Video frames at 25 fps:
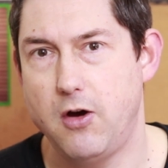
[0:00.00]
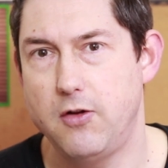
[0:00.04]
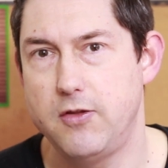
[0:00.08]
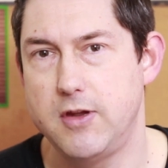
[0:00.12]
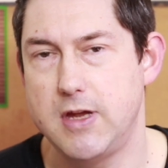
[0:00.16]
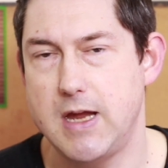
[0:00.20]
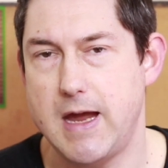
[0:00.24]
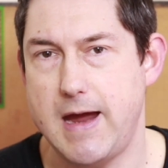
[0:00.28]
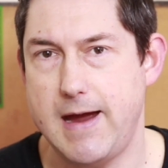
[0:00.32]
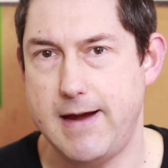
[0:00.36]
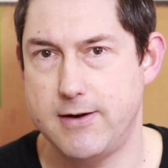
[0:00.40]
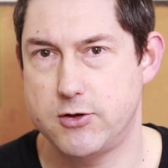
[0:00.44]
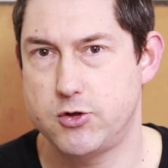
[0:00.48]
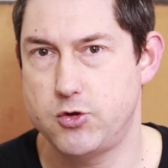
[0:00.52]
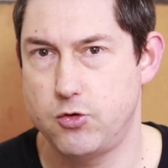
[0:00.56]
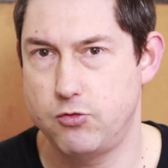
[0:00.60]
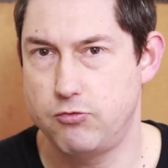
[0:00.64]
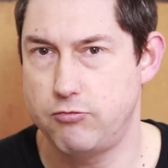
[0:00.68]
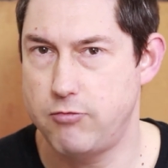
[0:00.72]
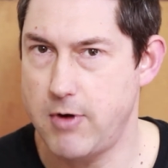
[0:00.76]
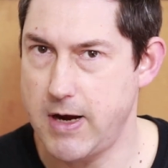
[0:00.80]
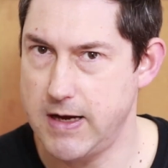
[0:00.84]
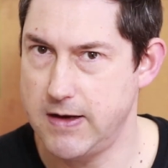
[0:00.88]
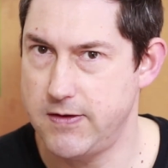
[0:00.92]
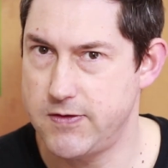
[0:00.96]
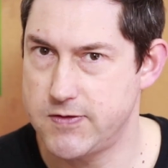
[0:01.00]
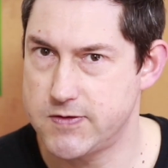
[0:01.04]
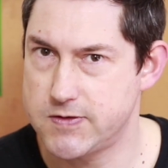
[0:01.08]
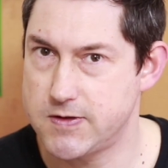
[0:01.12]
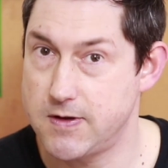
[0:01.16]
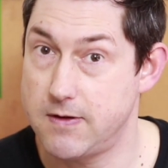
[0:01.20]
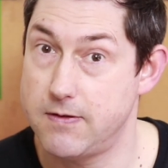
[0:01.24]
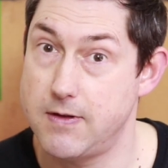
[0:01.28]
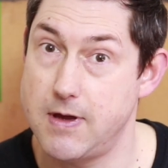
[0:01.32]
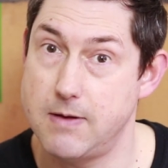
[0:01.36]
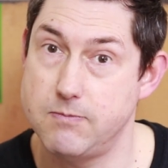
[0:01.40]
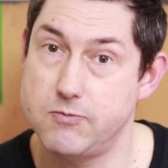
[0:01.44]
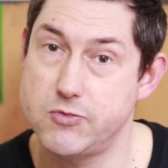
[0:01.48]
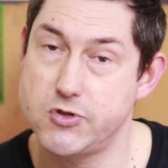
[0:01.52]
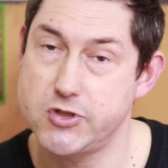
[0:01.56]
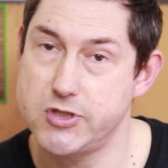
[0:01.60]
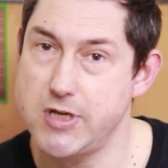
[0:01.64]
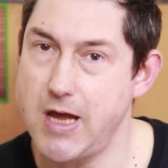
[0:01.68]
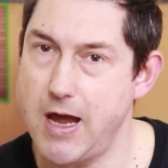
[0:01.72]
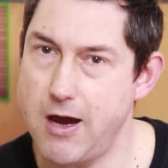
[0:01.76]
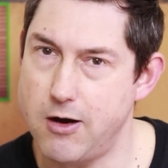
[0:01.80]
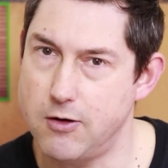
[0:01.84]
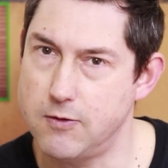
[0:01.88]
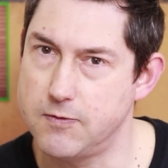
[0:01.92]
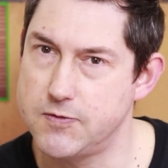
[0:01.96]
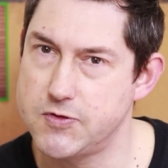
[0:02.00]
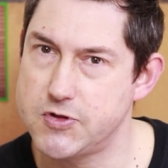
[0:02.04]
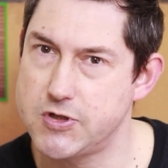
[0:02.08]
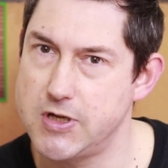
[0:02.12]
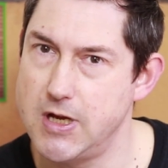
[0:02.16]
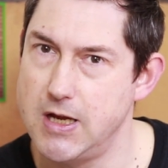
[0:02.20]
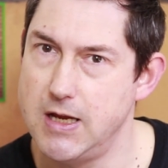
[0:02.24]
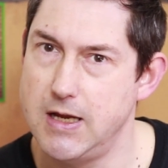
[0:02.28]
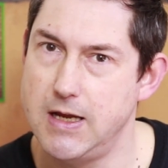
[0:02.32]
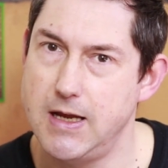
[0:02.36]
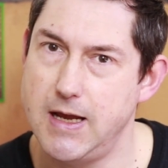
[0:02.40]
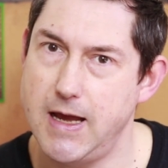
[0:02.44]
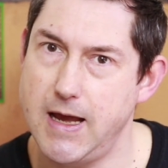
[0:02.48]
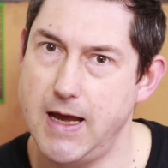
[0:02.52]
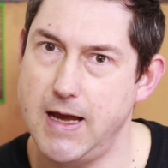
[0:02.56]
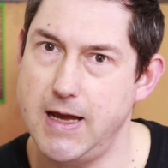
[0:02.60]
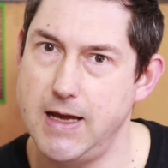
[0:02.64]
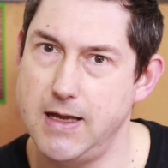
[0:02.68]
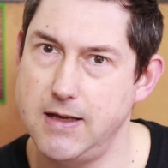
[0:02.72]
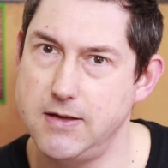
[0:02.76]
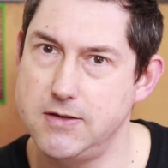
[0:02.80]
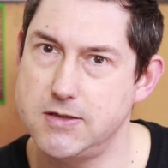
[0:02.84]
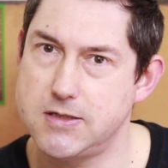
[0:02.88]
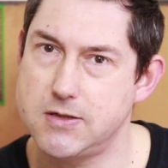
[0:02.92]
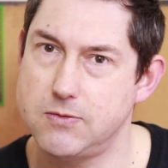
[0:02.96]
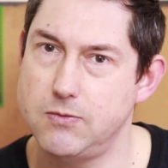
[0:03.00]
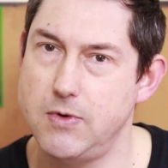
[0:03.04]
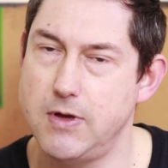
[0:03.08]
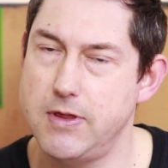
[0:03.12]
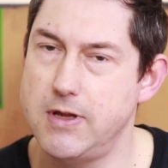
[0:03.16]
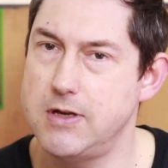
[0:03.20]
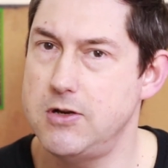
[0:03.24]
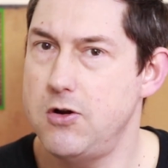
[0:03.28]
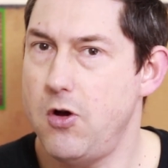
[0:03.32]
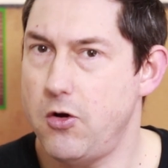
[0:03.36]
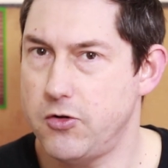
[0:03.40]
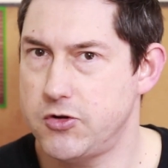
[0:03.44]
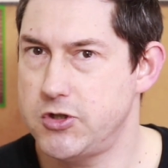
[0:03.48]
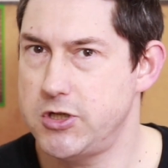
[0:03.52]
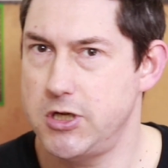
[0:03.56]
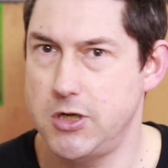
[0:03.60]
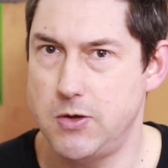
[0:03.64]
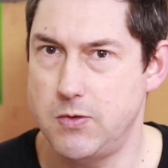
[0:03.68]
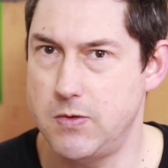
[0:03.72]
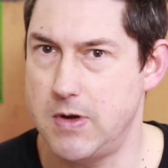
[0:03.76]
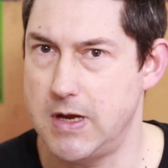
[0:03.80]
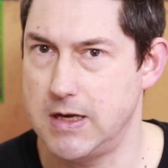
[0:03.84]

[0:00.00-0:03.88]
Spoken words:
on the actual wraiths themselves, and well, they're not too